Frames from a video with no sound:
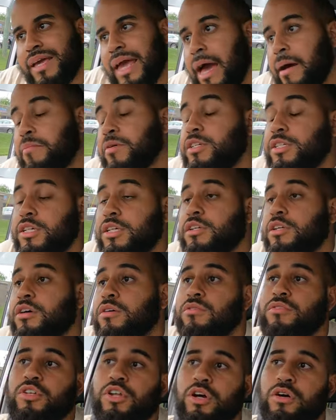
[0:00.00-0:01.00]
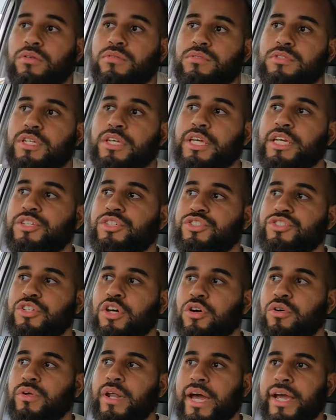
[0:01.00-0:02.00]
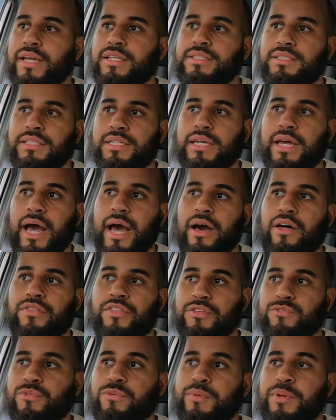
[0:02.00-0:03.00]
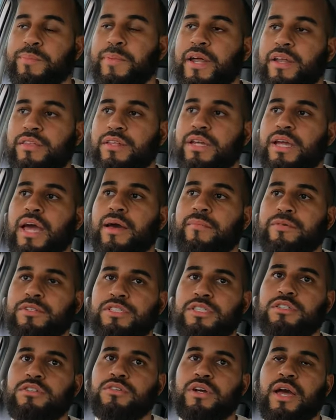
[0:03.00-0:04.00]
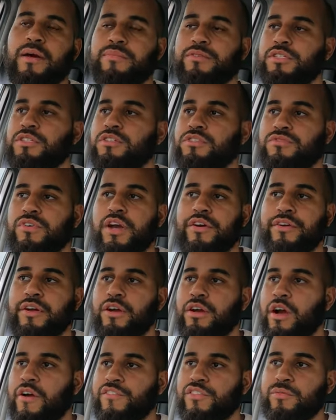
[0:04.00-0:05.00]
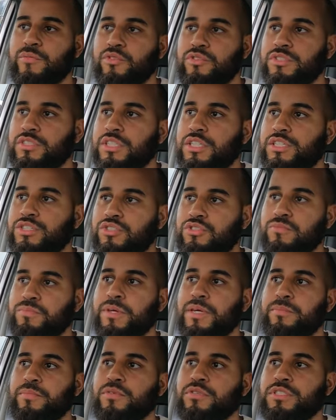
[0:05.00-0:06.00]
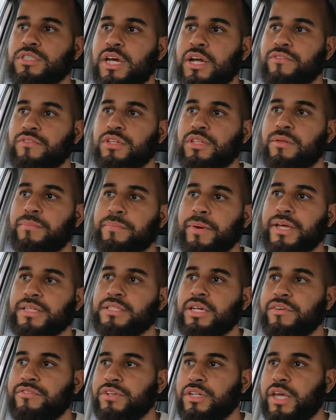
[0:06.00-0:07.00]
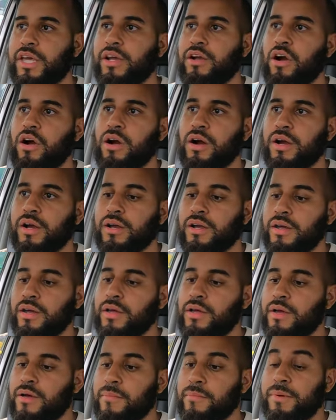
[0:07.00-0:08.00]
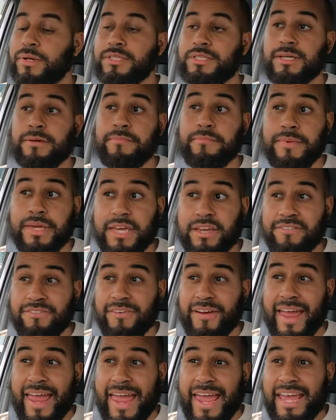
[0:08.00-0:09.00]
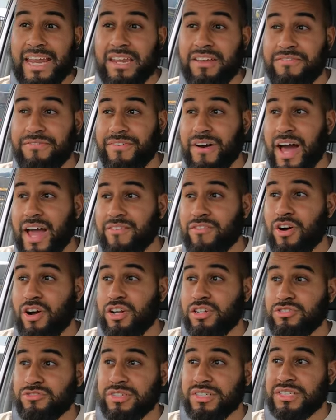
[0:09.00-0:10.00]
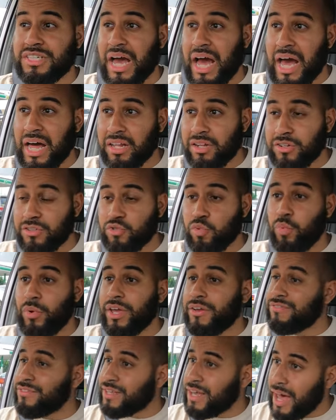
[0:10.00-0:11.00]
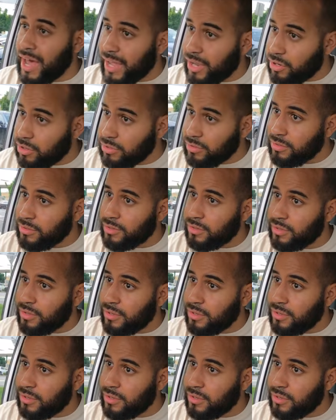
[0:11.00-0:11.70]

cappuccino, you know, to each his own. I could see how this would be better than a cappuccino. Cappuccino is very uncomfortable. Seats two people. It's not really the best everyday car. But to me, for $8,500 with title,